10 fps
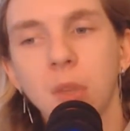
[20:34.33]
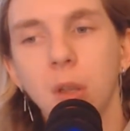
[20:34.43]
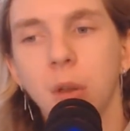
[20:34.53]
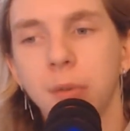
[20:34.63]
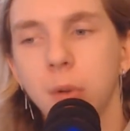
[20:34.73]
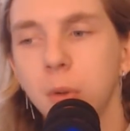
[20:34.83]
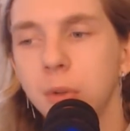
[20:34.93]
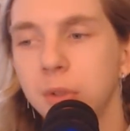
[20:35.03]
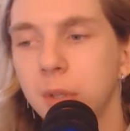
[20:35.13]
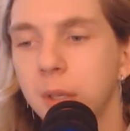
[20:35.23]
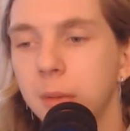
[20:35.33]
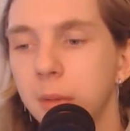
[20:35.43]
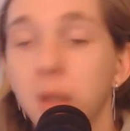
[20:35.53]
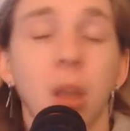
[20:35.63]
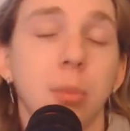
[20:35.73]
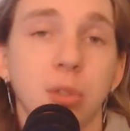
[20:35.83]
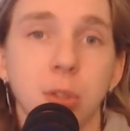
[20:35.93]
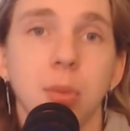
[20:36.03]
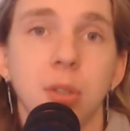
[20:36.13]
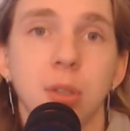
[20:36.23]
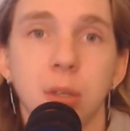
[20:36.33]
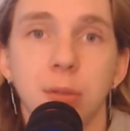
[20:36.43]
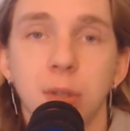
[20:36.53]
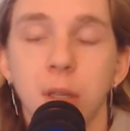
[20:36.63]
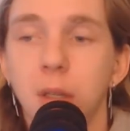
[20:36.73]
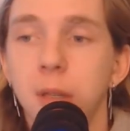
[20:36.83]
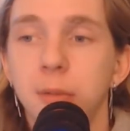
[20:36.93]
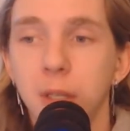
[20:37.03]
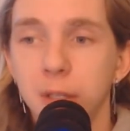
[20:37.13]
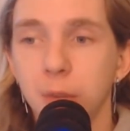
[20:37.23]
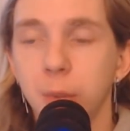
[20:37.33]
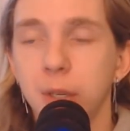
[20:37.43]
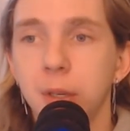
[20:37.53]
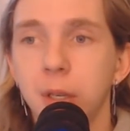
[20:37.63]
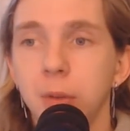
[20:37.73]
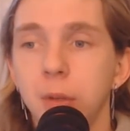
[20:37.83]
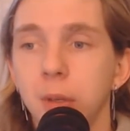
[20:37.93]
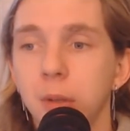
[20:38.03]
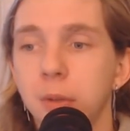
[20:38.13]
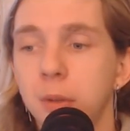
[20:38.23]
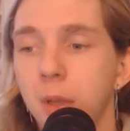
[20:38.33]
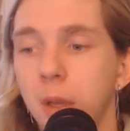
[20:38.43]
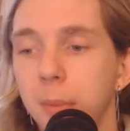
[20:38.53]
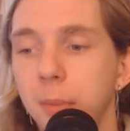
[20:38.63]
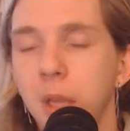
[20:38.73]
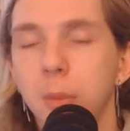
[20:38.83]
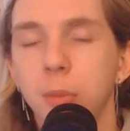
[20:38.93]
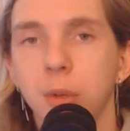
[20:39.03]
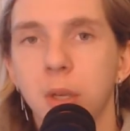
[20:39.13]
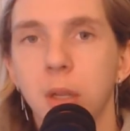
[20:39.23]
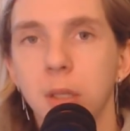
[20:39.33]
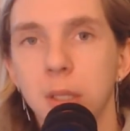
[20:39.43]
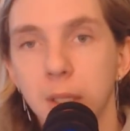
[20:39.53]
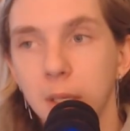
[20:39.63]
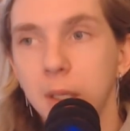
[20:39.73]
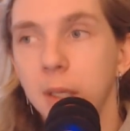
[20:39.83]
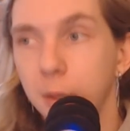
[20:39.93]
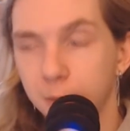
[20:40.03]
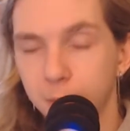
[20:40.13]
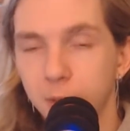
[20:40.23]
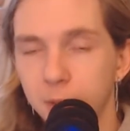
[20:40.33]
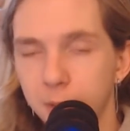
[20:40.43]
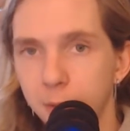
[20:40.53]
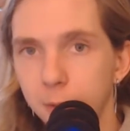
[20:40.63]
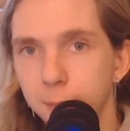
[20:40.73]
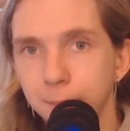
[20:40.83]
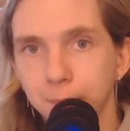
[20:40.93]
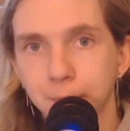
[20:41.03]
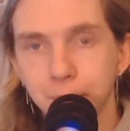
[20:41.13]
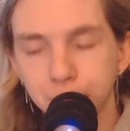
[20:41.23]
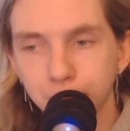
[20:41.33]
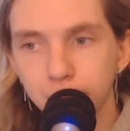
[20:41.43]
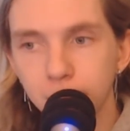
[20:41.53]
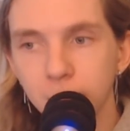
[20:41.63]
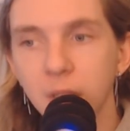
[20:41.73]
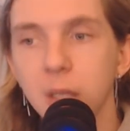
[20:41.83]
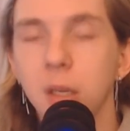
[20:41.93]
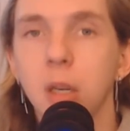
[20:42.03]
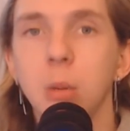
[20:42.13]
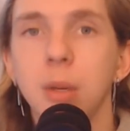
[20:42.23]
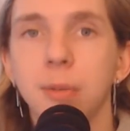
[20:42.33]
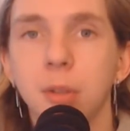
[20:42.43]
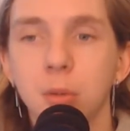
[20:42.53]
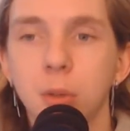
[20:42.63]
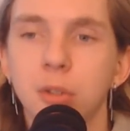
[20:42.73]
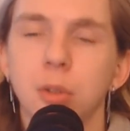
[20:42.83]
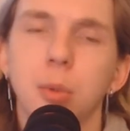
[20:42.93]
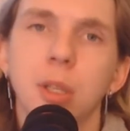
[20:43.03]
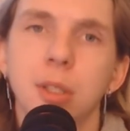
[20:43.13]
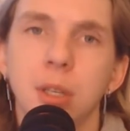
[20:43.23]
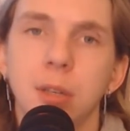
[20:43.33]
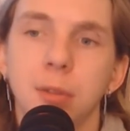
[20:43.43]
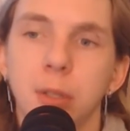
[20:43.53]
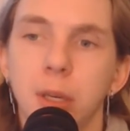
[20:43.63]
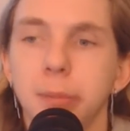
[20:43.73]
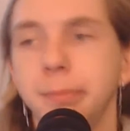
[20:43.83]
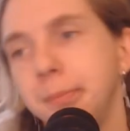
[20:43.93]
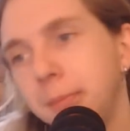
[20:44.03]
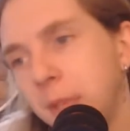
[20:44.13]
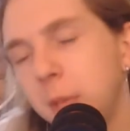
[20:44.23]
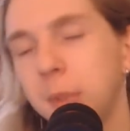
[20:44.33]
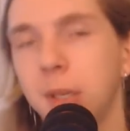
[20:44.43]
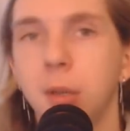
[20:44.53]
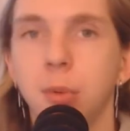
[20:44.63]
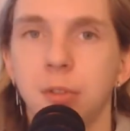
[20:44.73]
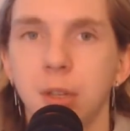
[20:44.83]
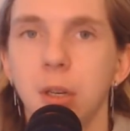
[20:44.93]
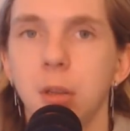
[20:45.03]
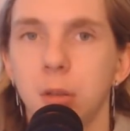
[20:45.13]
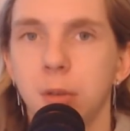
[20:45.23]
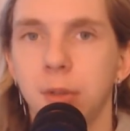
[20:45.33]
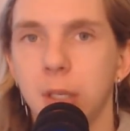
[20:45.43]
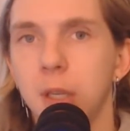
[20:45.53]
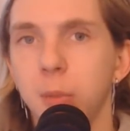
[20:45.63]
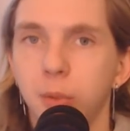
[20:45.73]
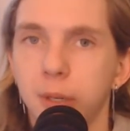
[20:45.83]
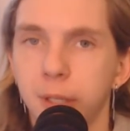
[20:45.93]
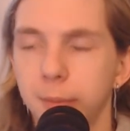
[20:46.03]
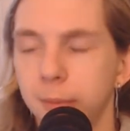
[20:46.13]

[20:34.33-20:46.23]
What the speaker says: of course, and I'm super excited for that. I love Link's Awakening on the Game Boy Color. That was really cool, and I can't wait for this one. So release date for that, no biggie. We've seen a lot of that game already.